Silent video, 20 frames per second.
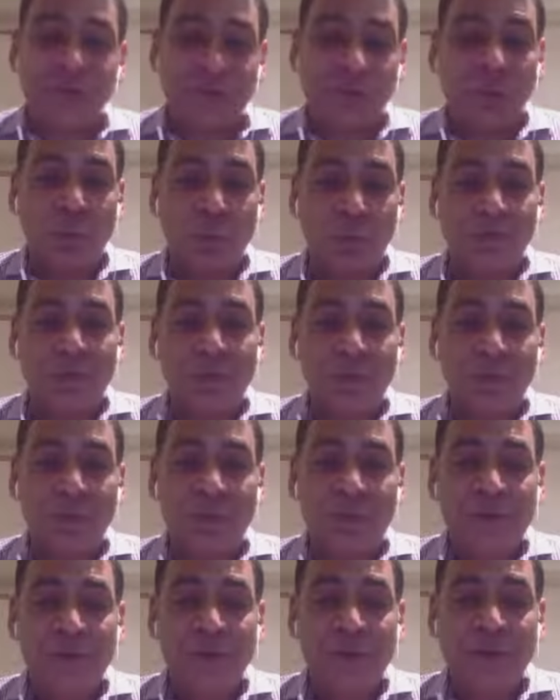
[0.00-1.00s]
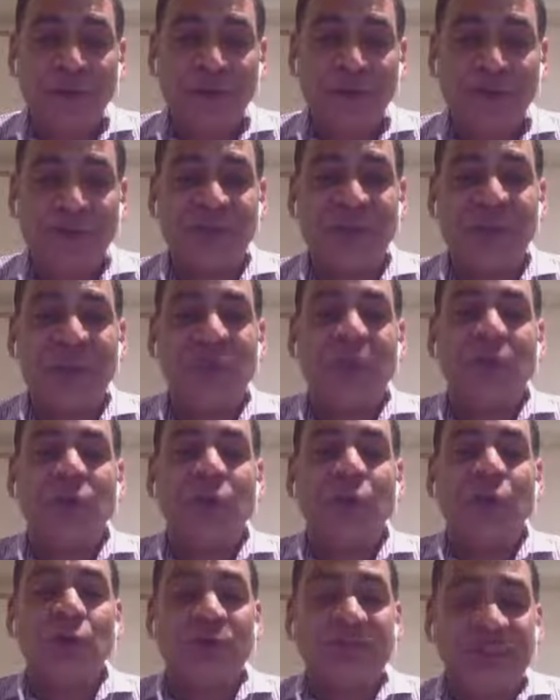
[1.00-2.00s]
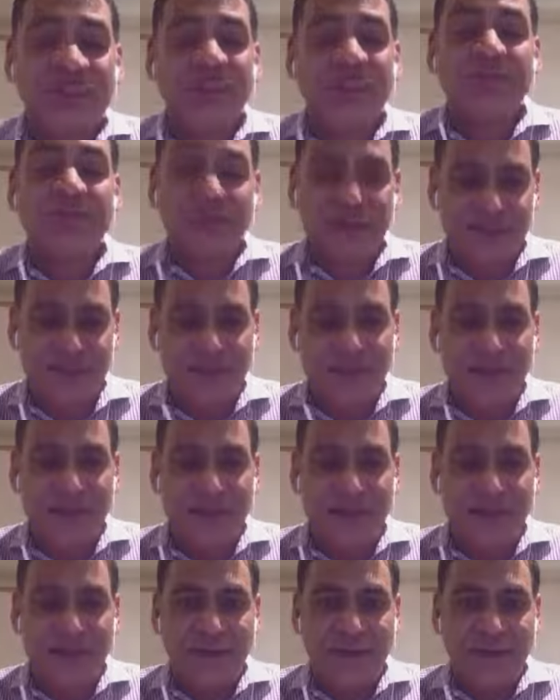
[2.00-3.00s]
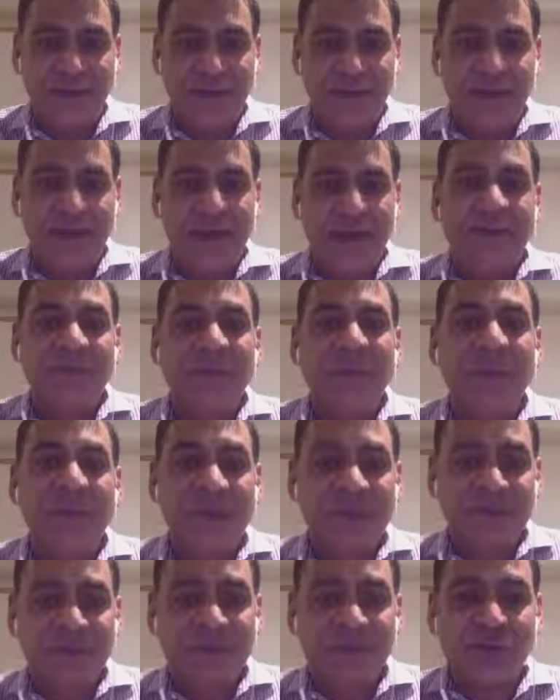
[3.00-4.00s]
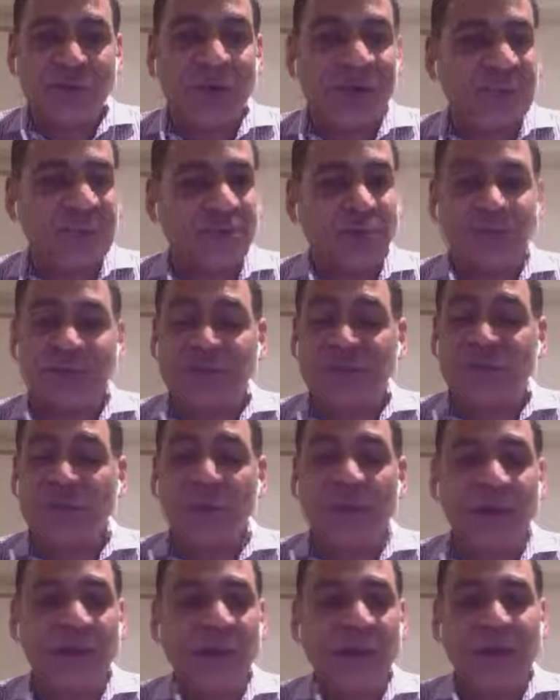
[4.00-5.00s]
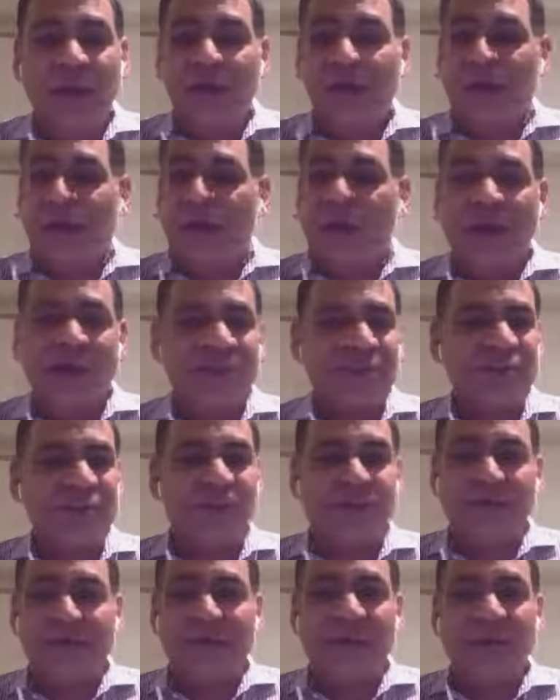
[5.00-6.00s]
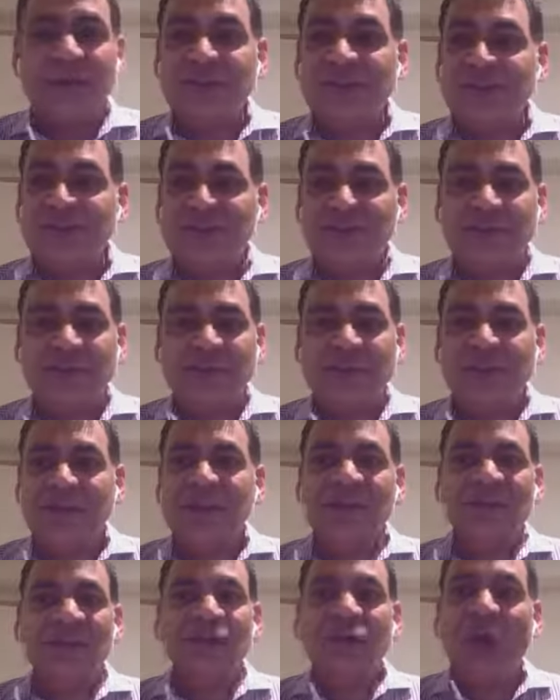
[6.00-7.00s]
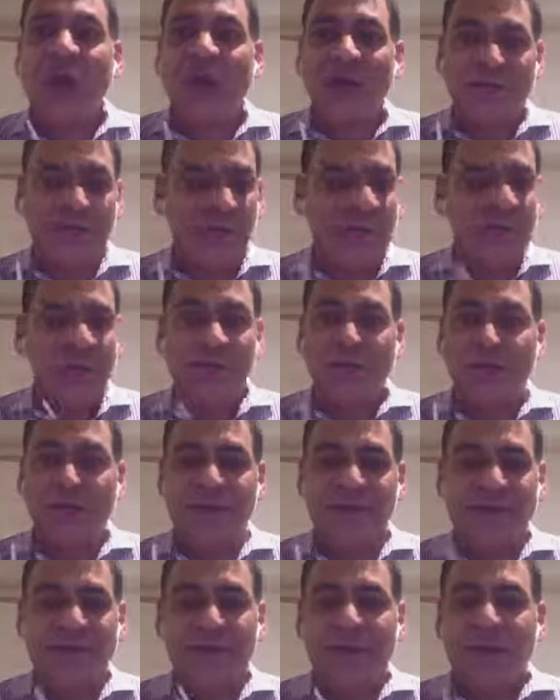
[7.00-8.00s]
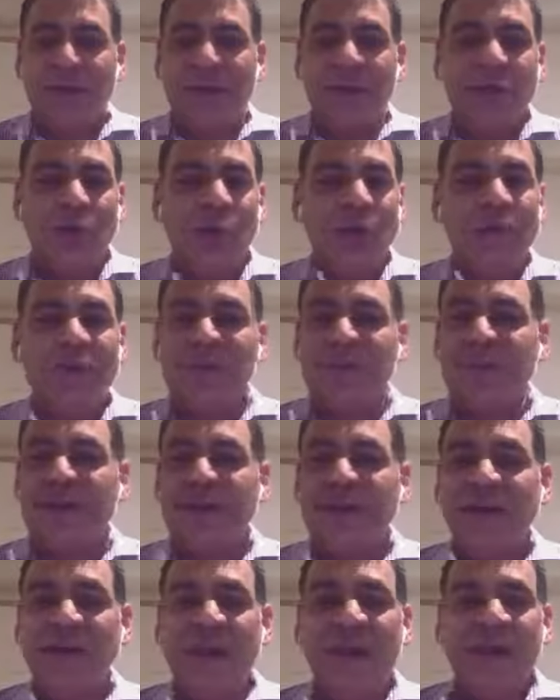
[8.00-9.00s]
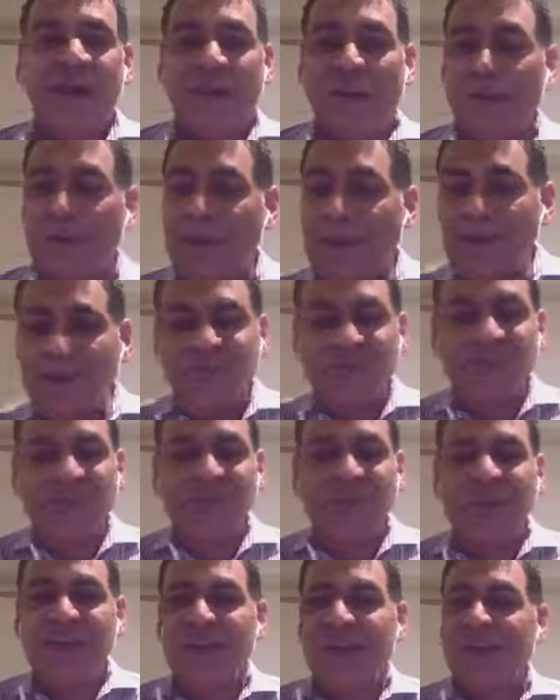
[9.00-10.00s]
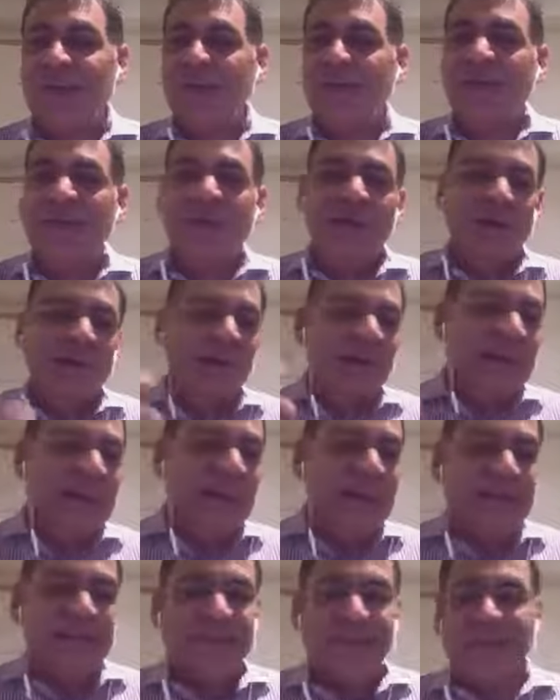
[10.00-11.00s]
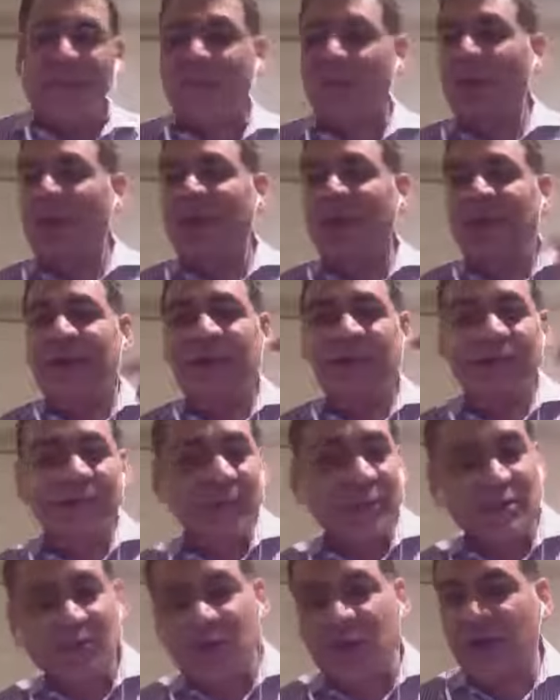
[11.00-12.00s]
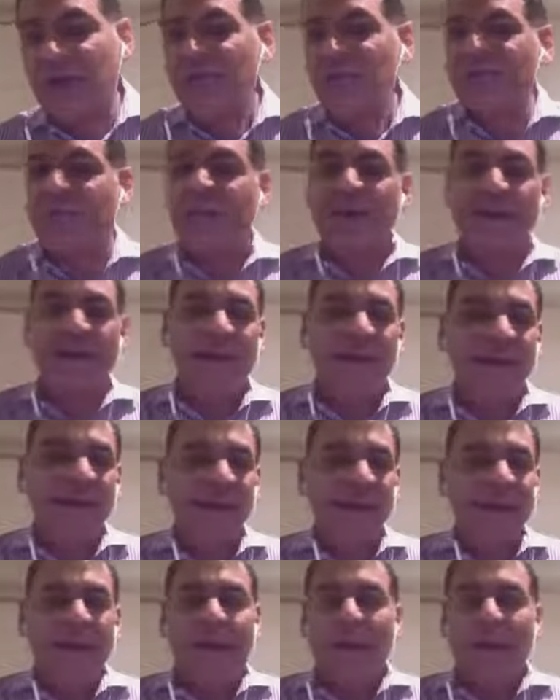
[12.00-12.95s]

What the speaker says: to the workflow of your practice, your team doesn't like it. Right. They get stressed because they're going, Paresh, this is not good because, all of a sudden the patient's sitting here, the case isn't ready, things aren't fitting,